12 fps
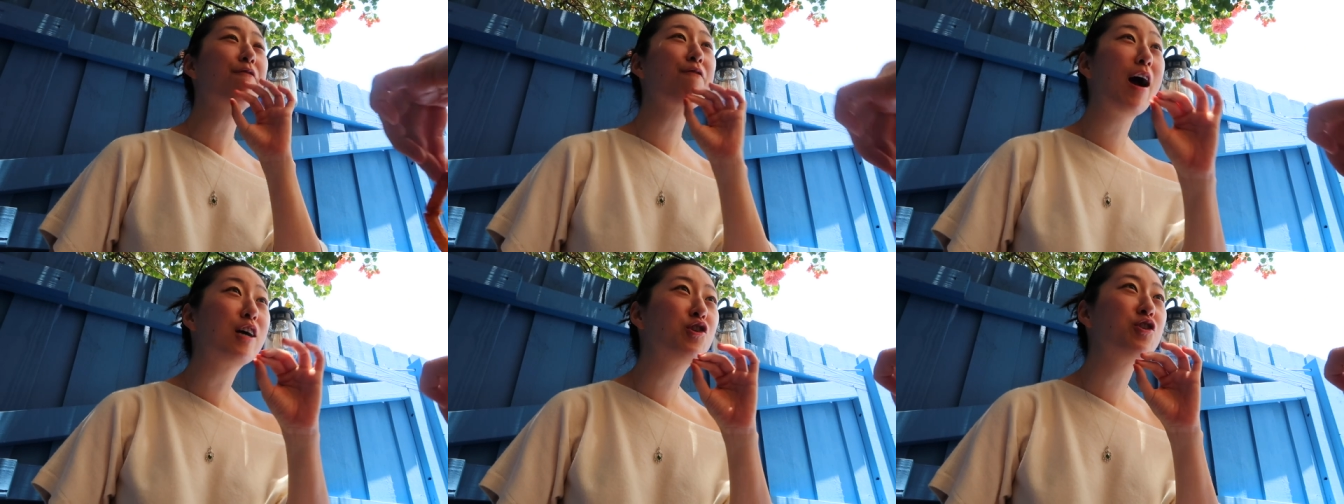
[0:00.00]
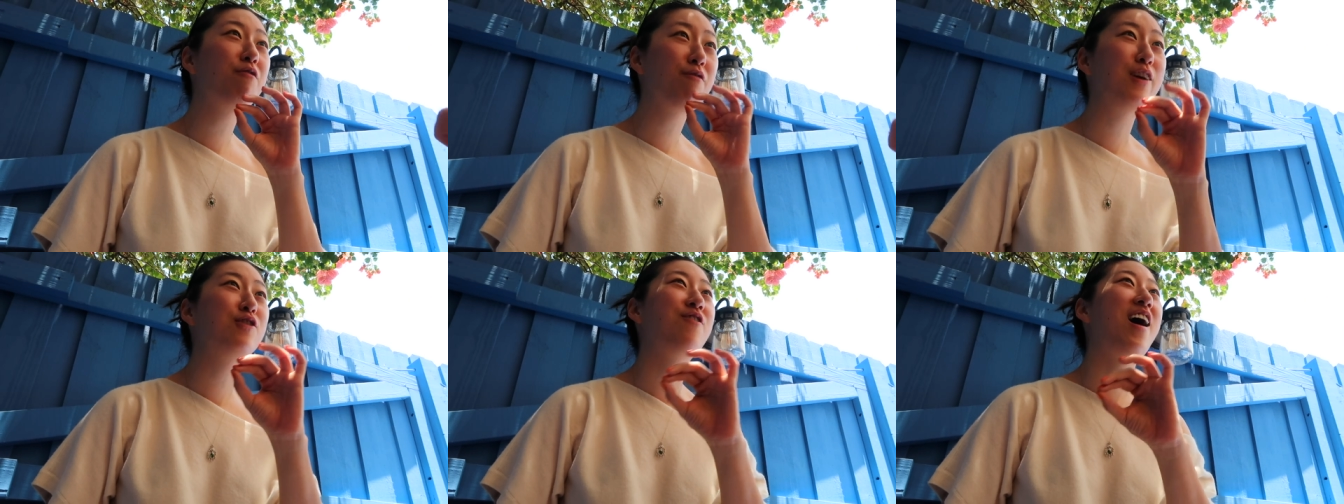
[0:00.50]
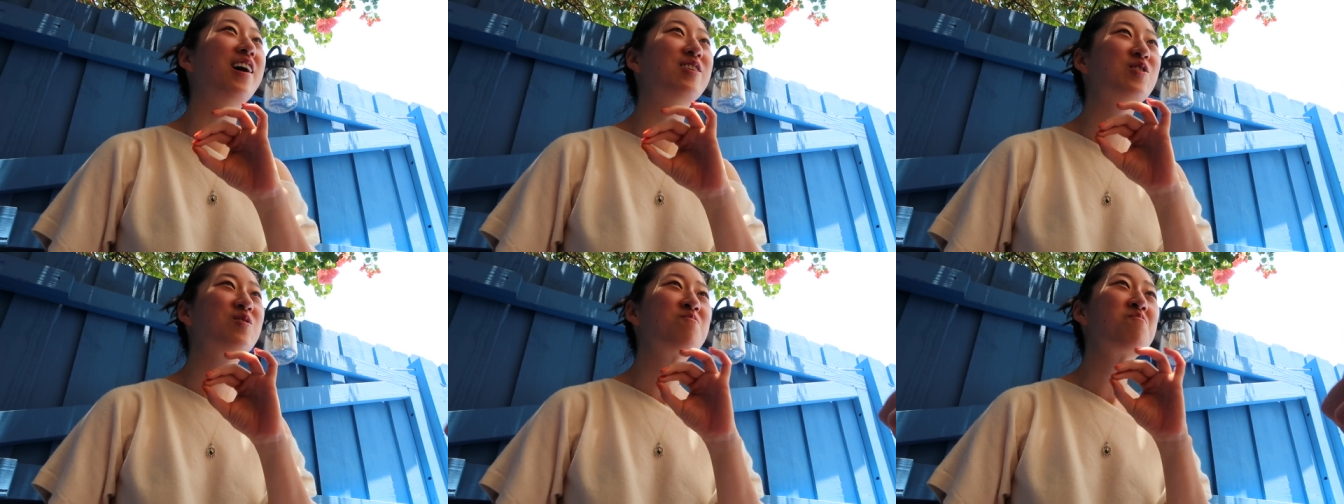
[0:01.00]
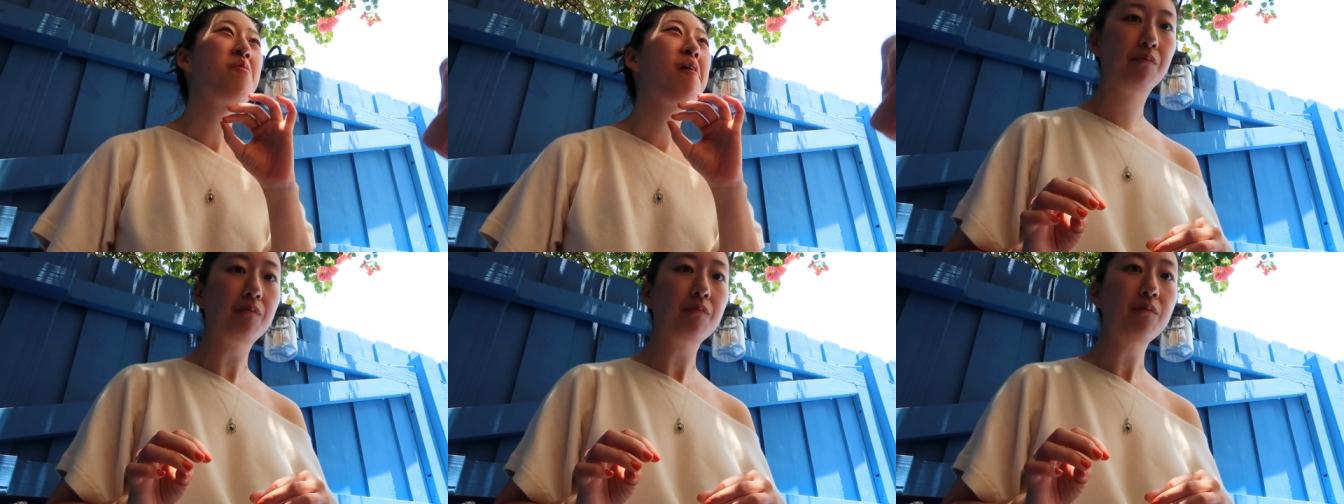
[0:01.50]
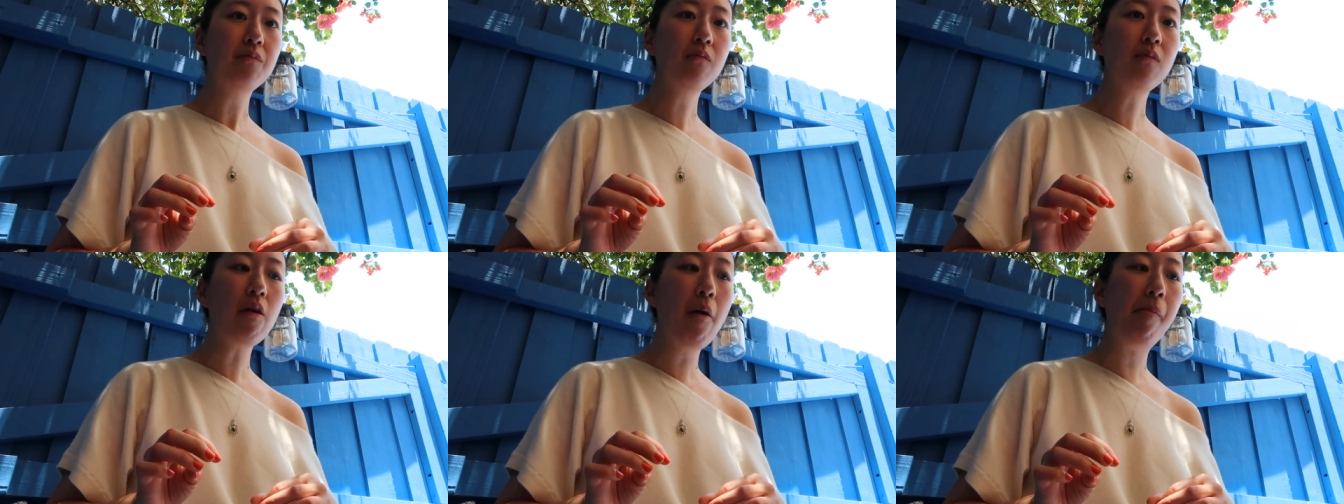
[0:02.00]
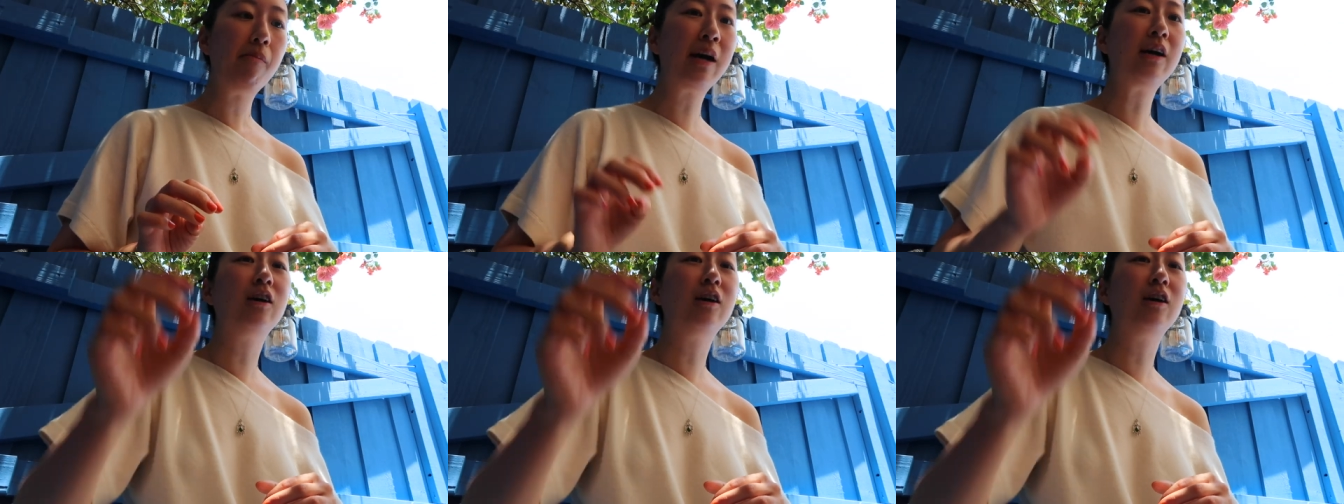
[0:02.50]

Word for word: fresh french fries. I